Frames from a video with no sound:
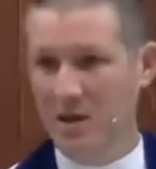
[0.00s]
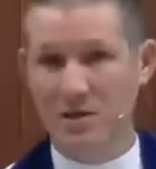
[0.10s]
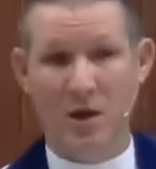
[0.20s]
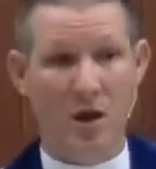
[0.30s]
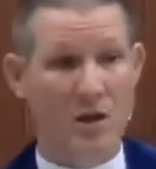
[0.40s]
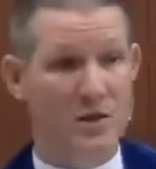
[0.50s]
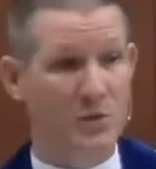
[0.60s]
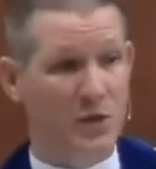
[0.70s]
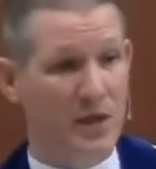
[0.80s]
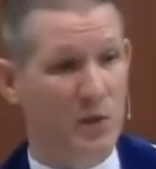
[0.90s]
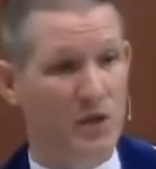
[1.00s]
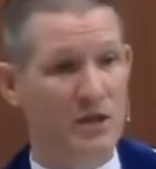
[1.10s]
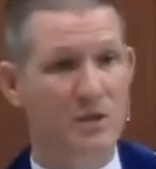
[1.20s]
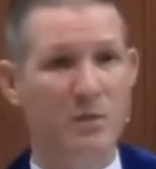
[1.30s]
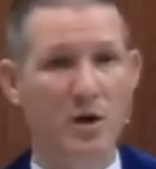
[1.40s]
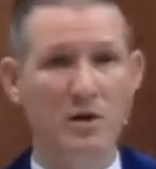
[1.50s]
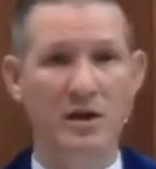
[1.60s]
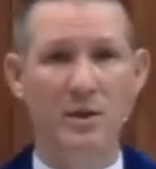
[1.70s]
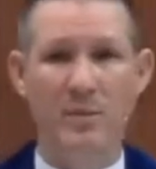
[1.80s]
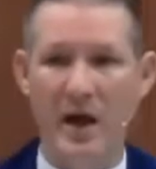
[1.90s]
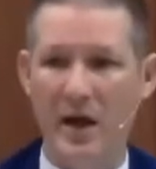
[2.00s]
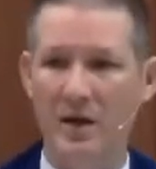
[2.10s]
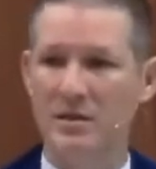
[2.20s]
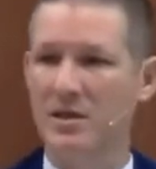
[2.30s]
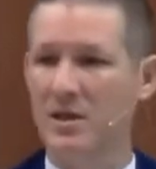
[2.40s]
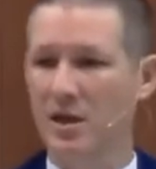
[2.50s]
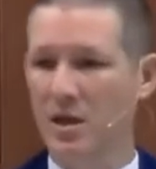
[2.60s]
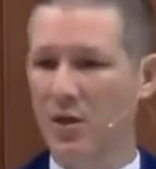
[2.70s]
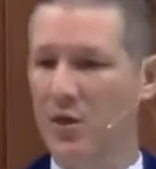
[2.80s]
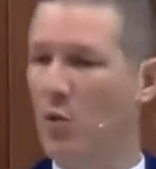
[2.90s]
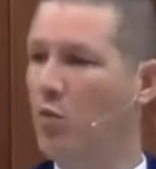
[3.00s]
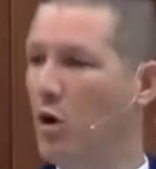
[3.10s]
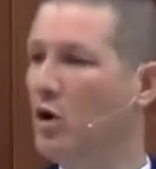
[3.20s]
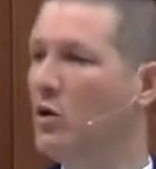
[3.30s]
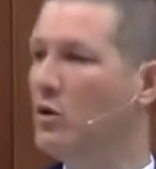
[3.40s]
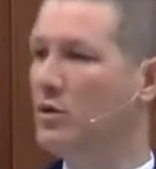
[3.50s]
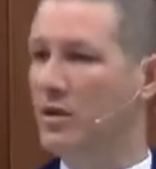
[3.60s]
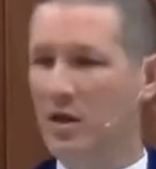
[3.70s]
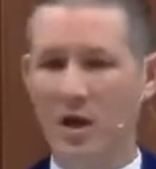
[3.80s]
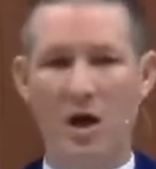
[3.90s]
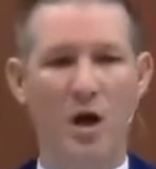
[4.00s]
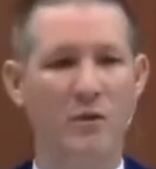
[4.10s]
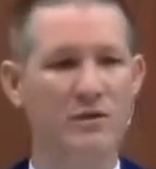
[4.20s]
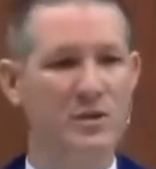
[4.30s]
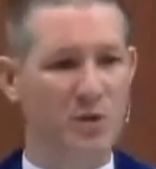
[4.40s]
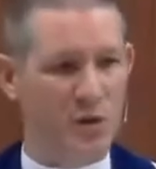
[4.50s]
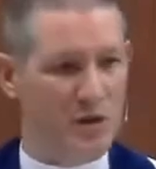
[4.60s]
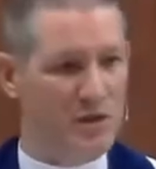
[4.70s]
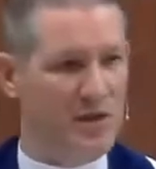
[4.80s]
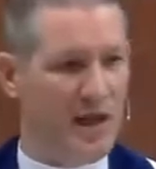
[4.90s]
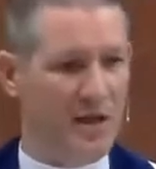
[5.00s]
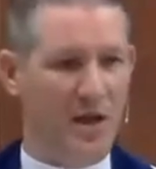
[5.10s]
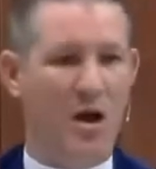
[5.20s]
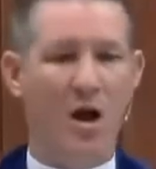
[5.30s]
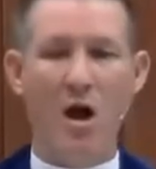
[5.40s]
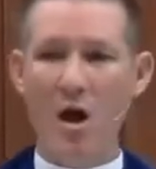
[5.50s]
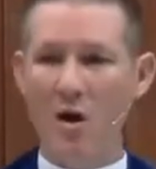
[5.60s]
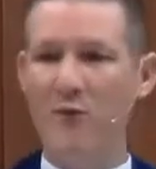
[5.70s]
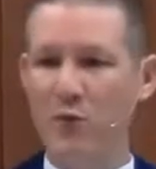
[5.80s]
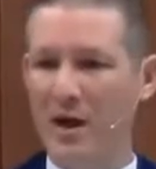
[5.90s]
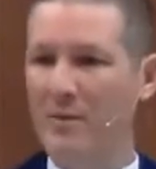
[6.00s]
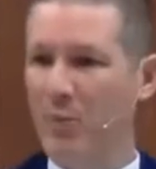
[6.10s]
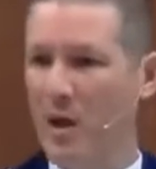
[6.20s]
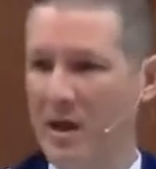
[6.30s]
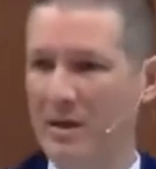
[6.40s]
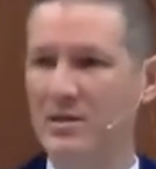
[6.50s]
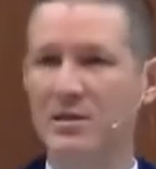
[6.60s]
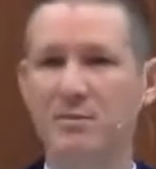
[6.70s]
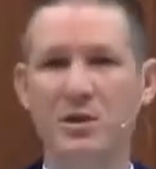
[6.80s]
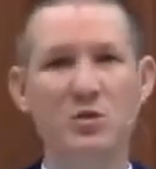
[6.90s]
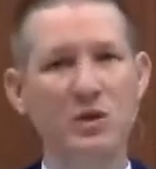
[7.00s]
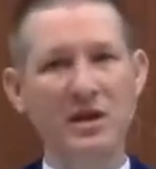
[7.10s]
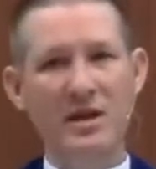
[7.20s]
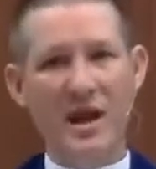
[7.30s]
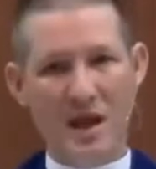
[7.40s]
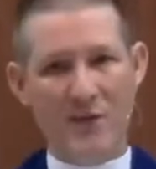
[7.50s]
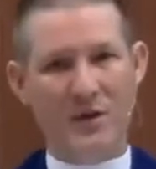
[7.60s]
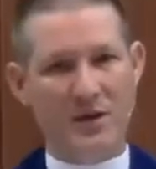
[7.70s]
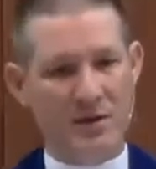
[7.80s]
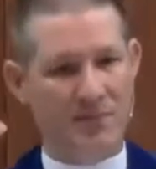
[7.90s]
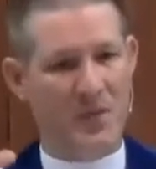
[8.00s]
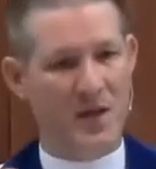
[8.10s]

So last week we spoke about the world of spirits, that halfway place between heaven